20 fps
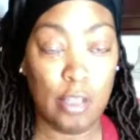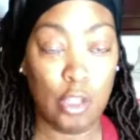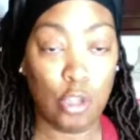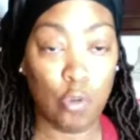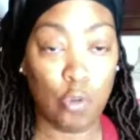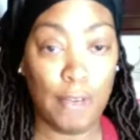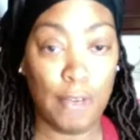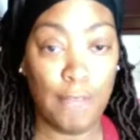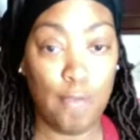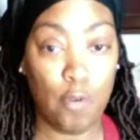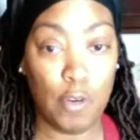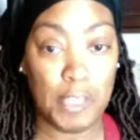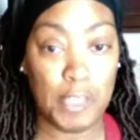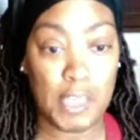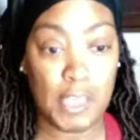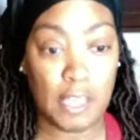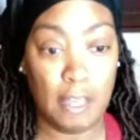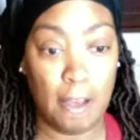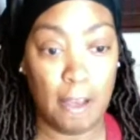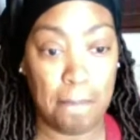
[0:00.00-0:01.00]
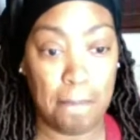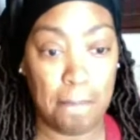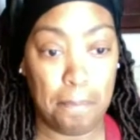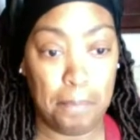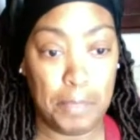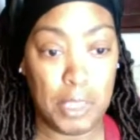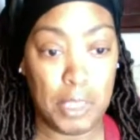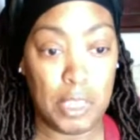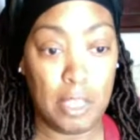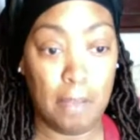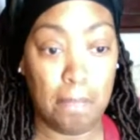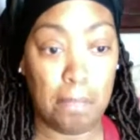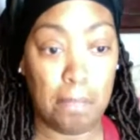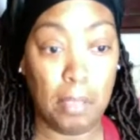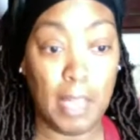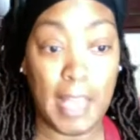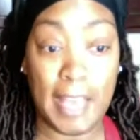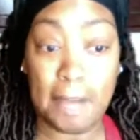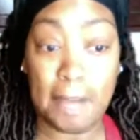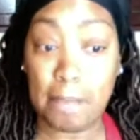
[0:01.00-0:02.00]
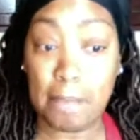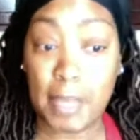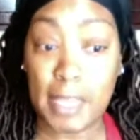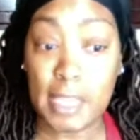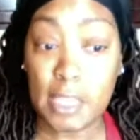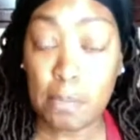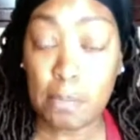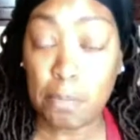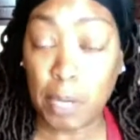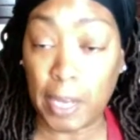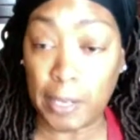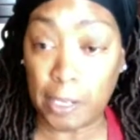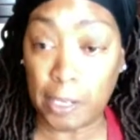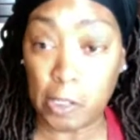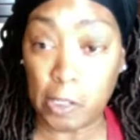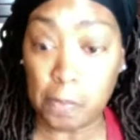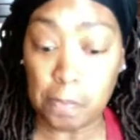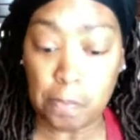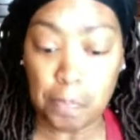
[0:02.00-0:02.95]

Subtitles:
3/4 cups of plant-based butter